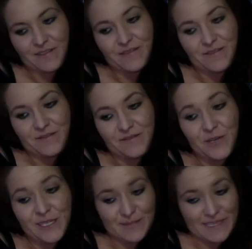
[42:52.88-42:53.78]
voice
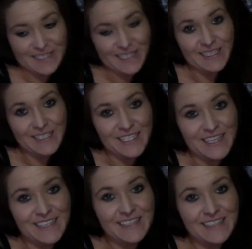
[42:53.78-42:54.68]
message and I
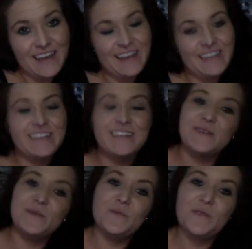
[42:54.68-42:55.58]
said,
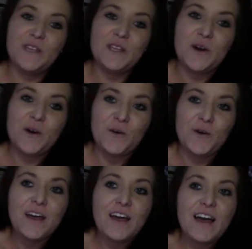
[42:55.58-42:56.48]
I know
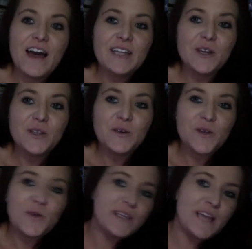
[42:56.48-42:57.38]
you don't
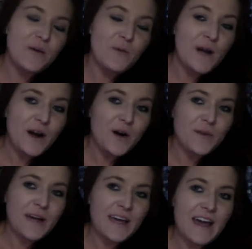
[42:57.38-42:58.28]
know me that well,
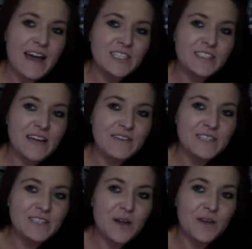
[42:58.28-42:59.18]
but I just have to
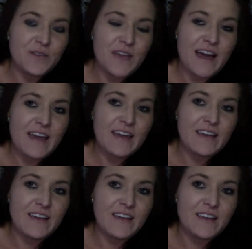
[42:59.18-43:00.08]
tell you that
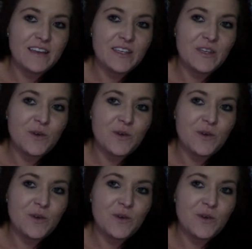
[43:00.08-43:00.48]
you are